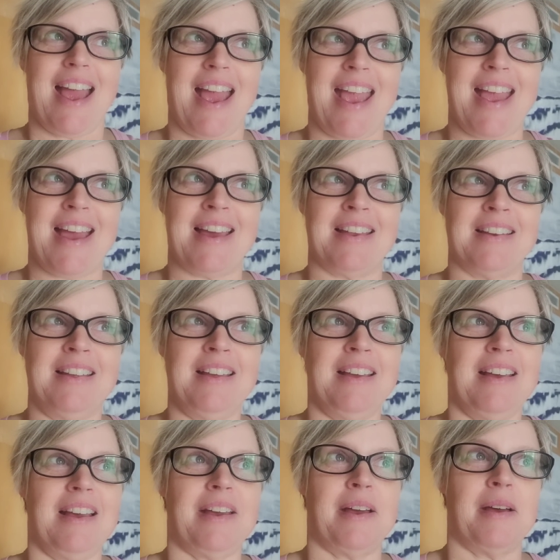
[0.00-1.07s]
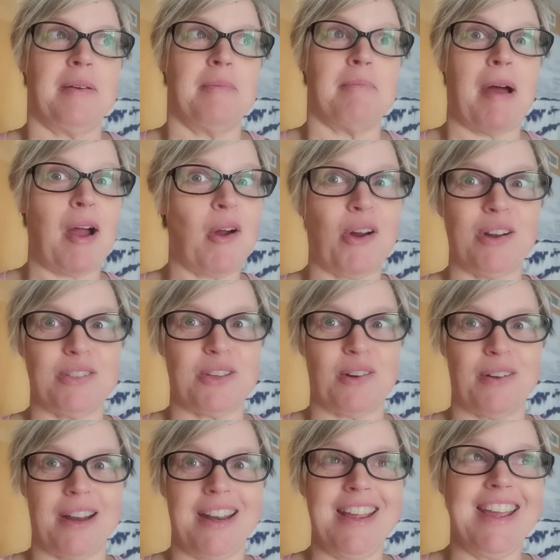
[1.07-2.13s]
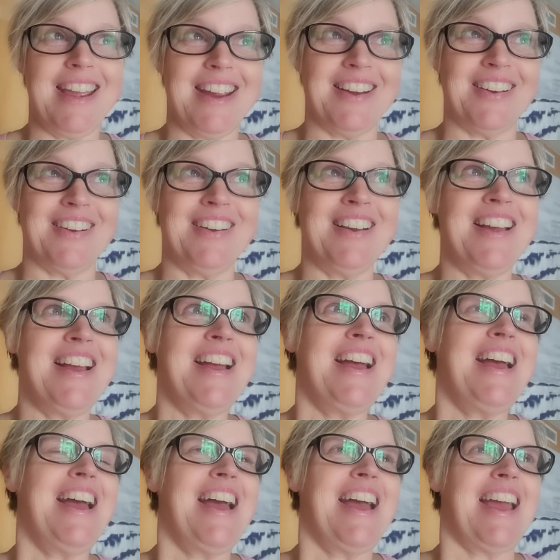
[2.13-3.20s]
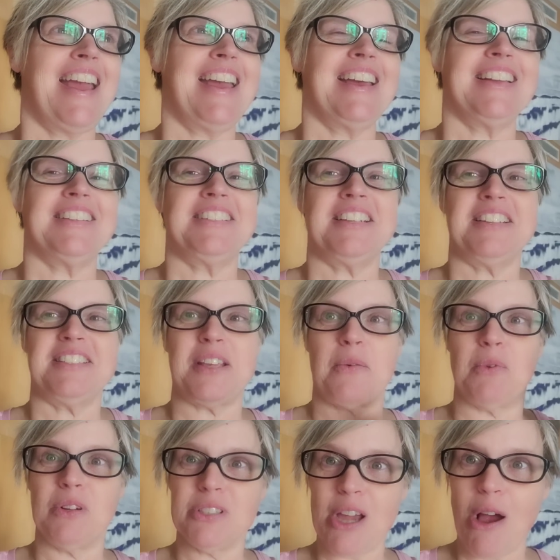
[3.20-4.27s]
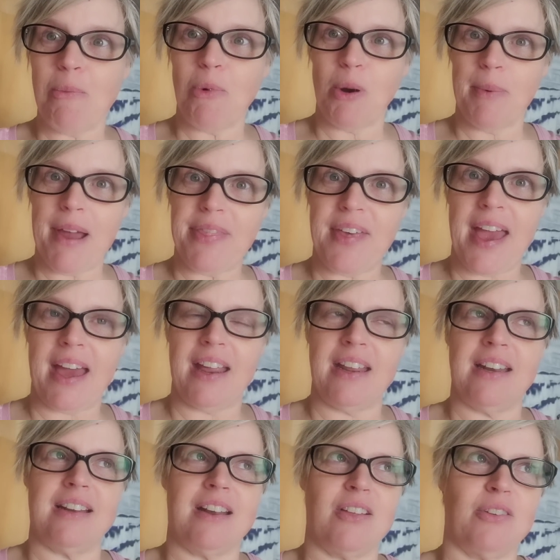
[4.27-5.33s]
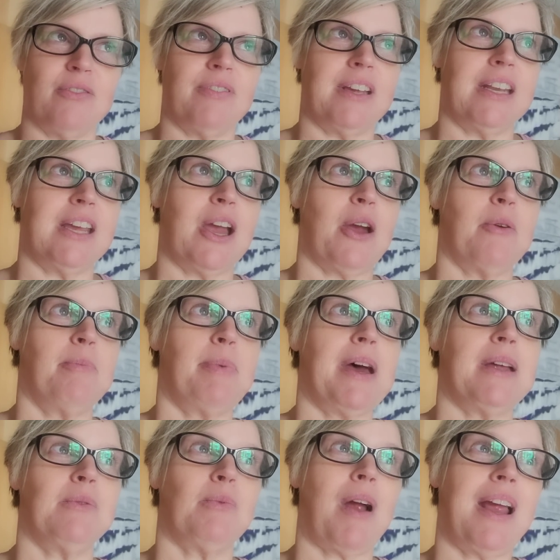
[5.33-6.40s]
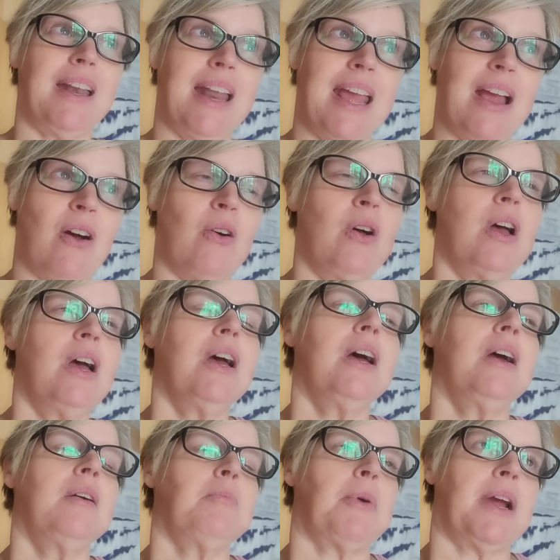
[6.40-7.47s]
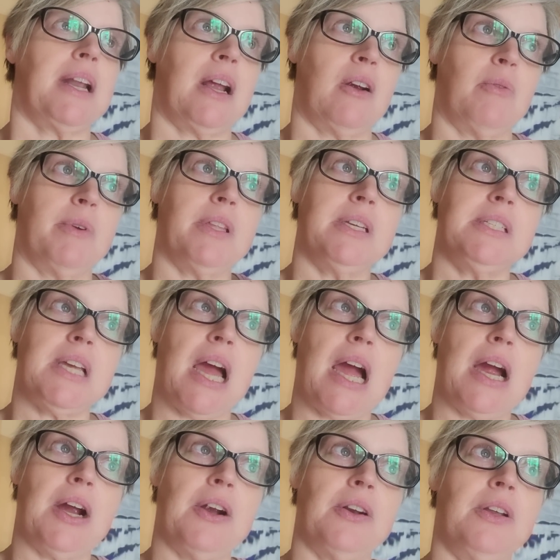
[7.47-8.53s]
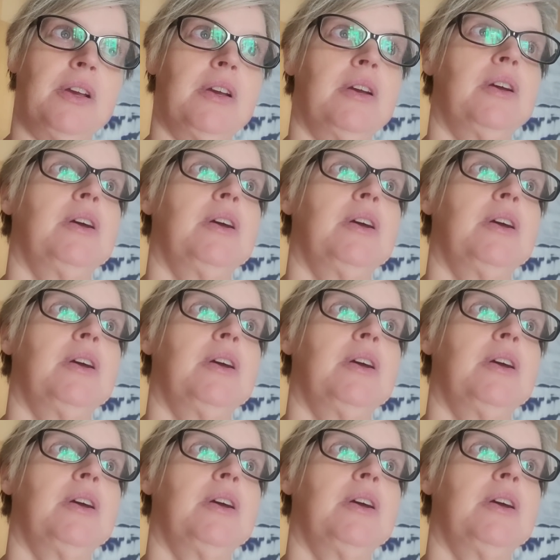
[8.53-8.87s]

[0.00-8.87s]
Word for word: And um, my heart's already here. And so we'll talk more about that in another video. But right now, Brett and I are really tired.